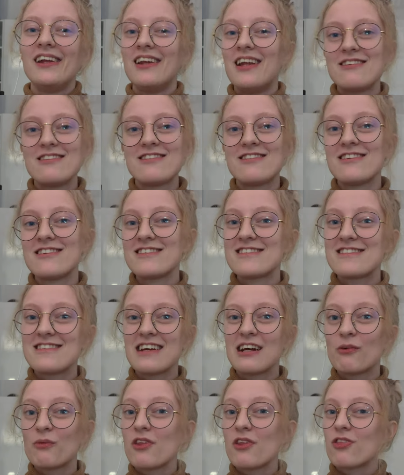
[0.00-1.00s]
let's just
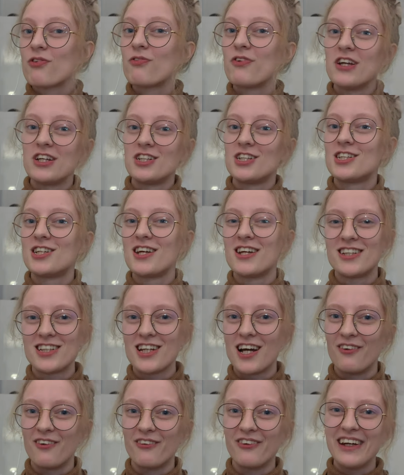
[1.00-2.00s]
stick with fish,
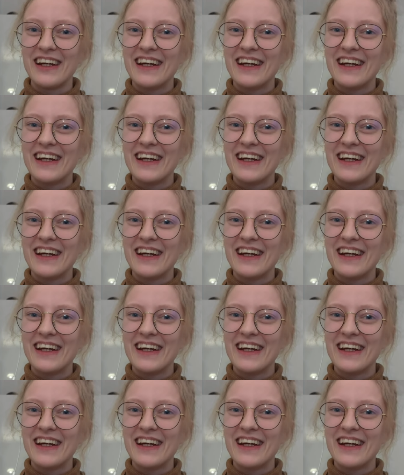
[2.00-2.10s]
shall